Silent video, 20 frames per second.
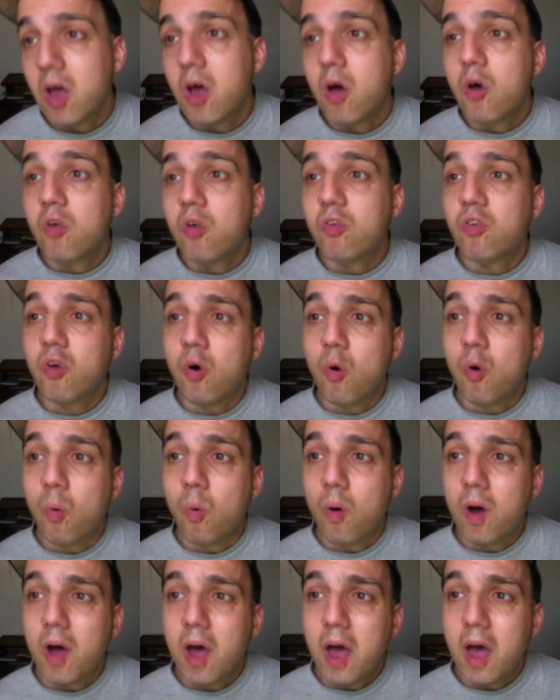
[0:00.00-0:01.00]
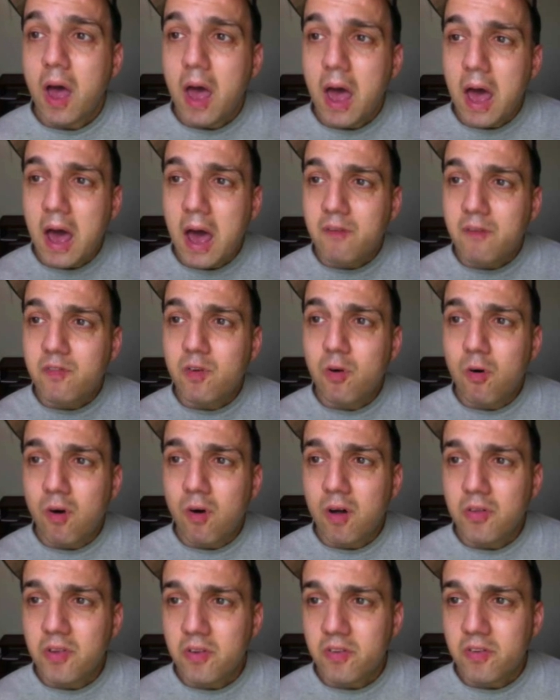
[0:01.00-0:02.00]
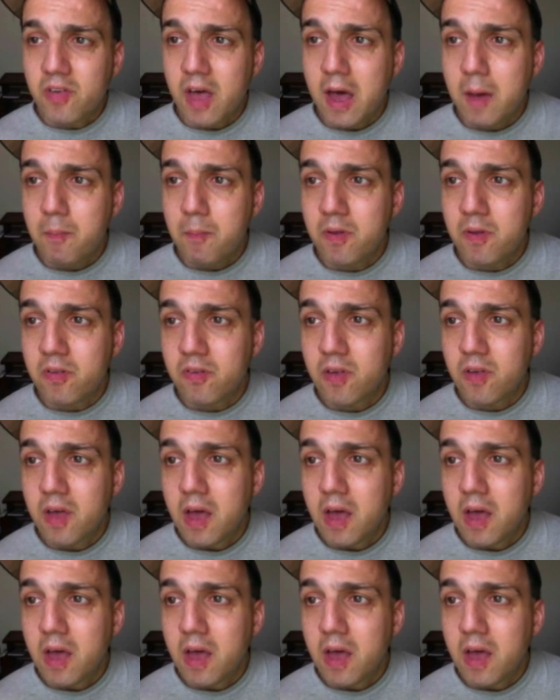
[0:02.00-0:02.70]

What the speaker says: So after all this happens,